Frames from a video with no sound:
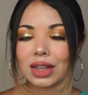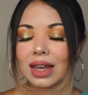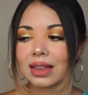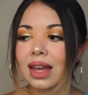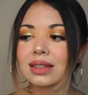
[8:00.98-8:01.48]

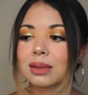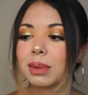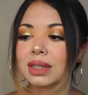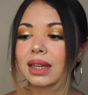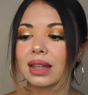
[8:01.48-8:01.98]
Like that's the
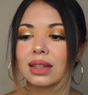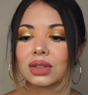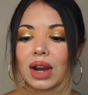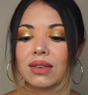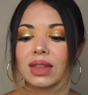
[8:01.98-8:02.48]
best I can
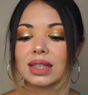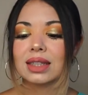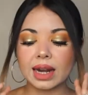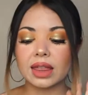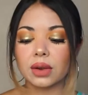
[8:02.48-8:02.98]
describe this.
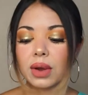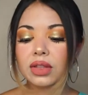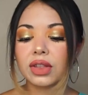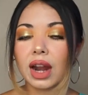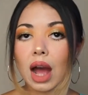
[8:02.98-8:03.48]
Another
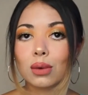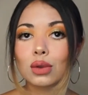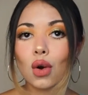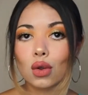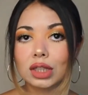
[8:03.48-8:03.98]
one that I
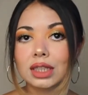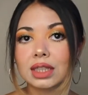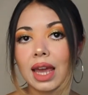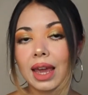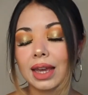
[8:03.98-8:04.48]
will only
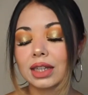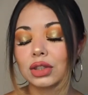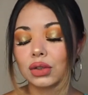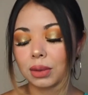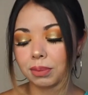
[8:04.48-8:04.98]
take
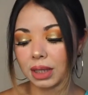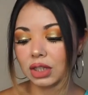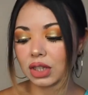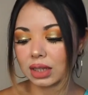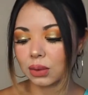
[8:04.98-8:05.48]
to the
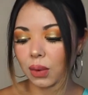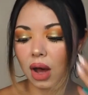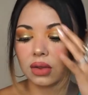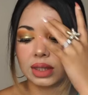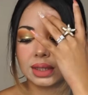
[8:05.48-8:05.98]
beach as
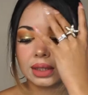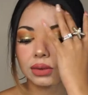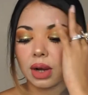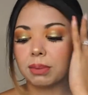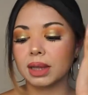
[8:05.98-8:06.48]
well, this
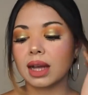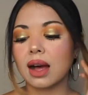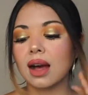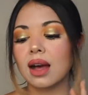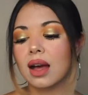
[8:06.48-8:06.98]
is
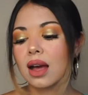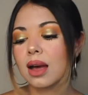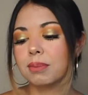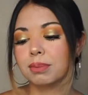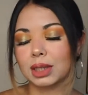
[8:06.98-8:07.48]
Replica
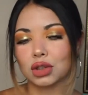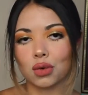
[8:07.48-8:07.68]
Beach